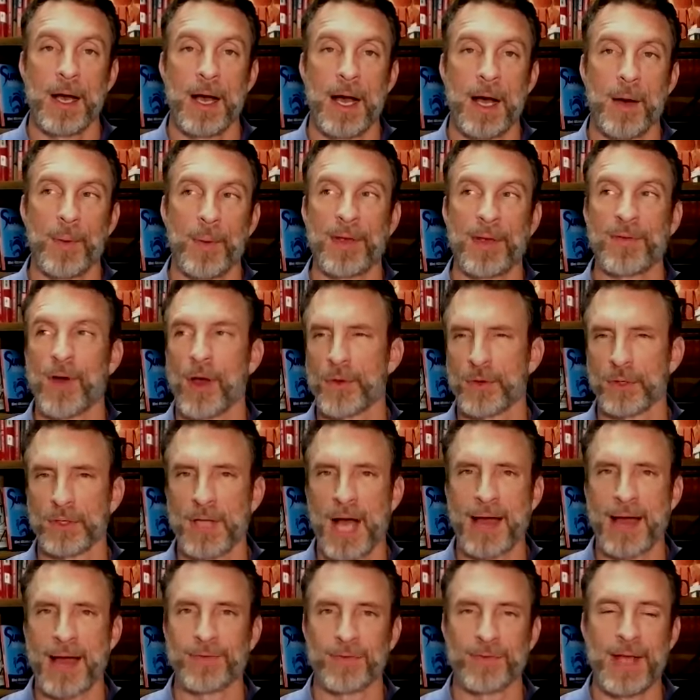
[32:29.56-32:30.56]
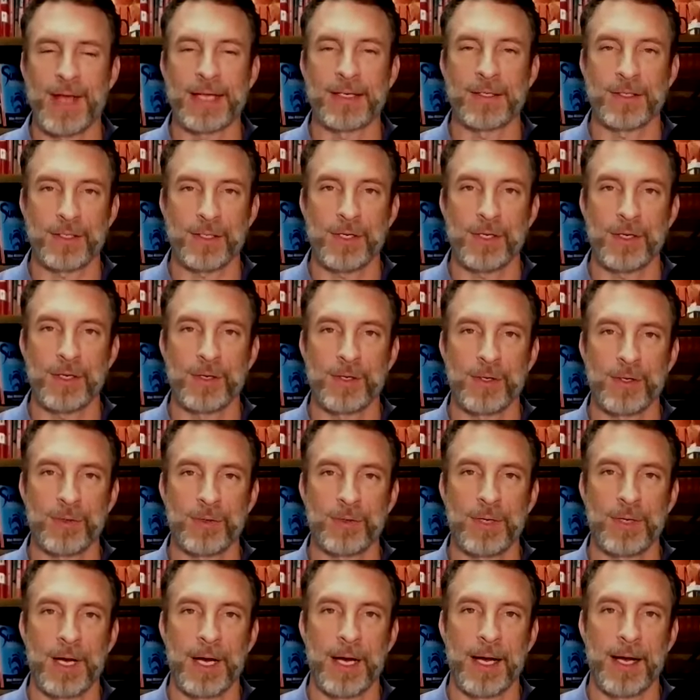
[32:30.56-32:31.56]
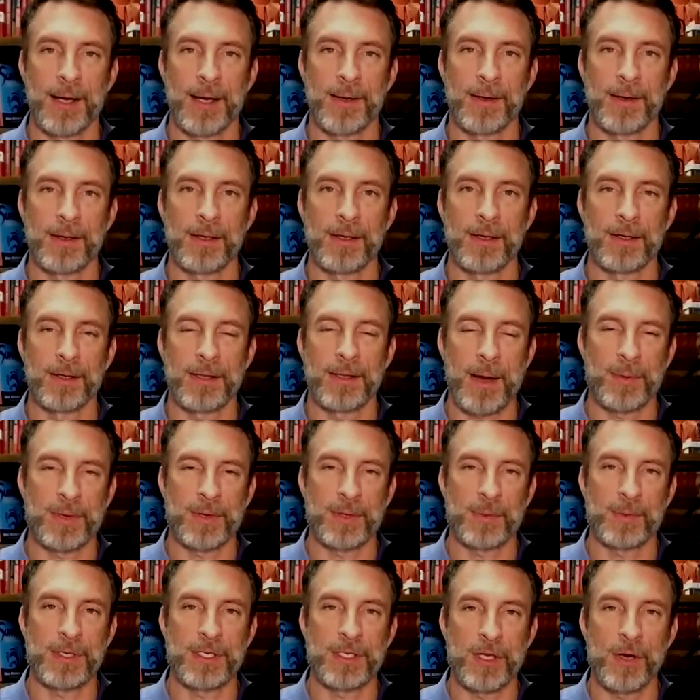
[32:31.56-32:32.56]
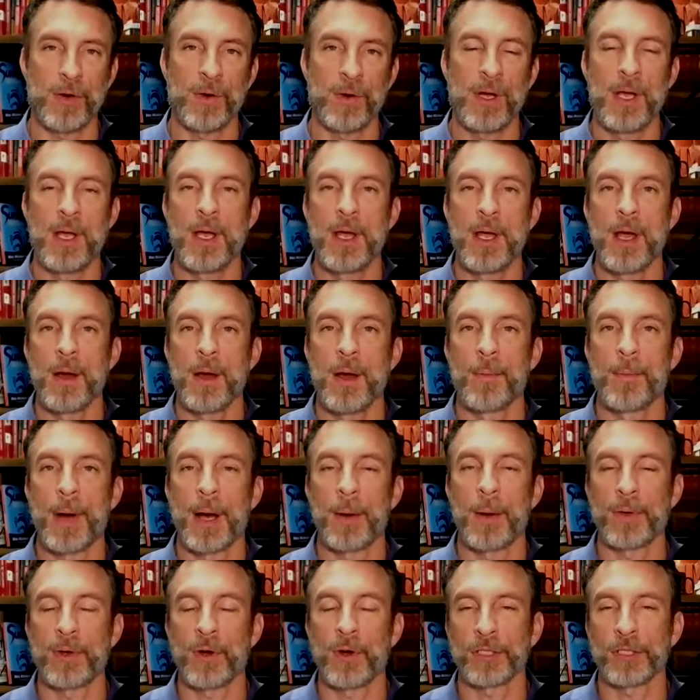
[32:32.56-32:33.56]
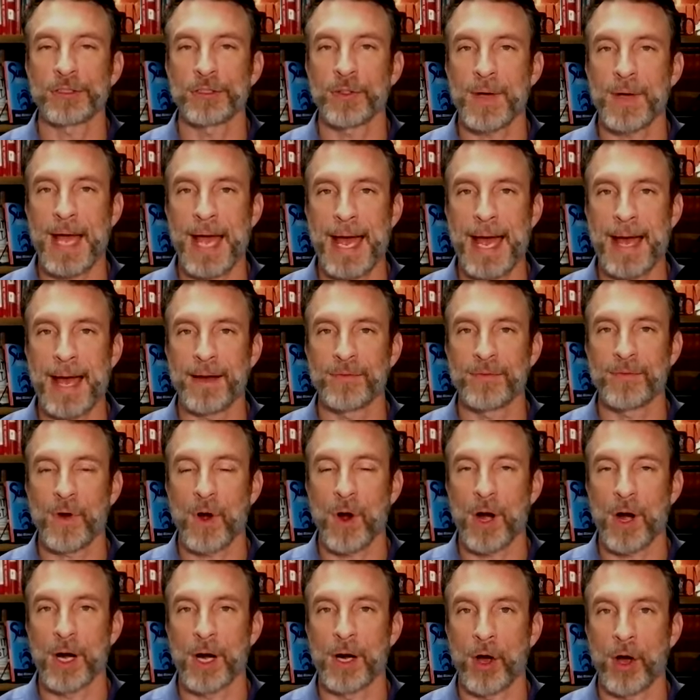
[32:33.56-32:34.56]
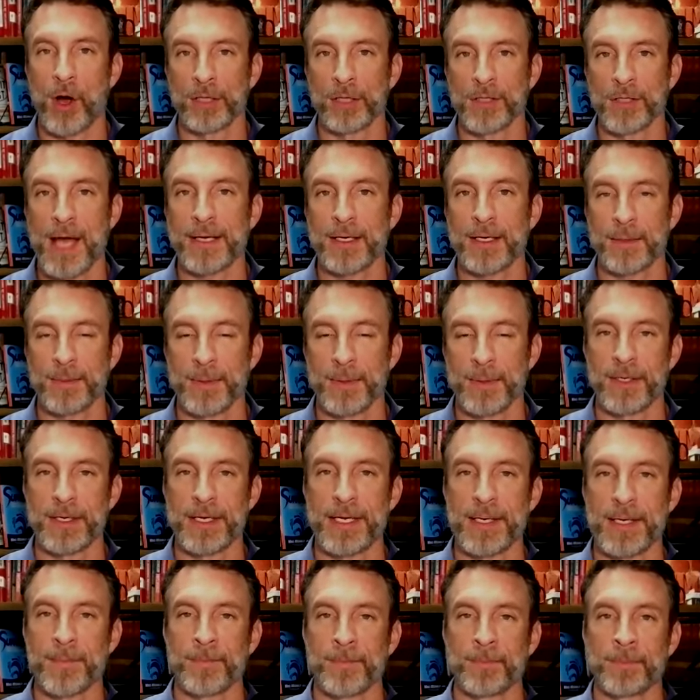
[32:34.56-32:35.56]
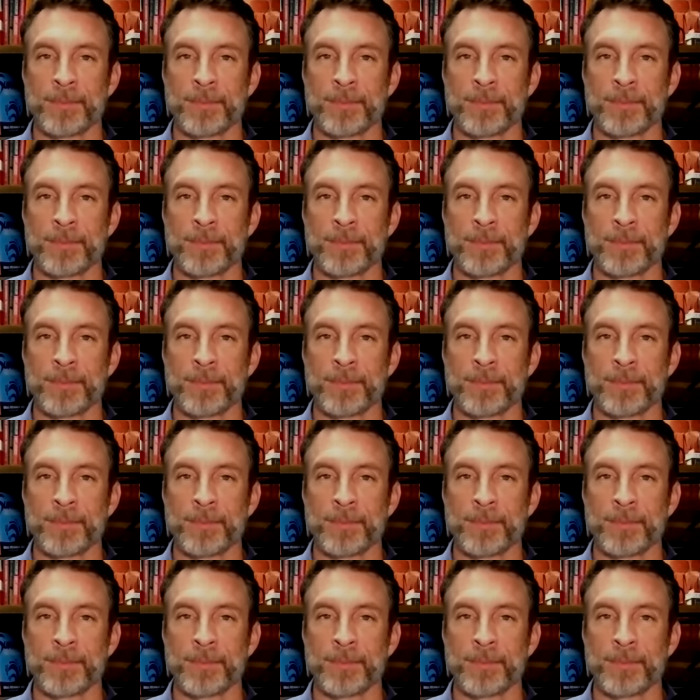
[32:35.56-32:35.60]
We have other live events too that we do, but we also have our online community.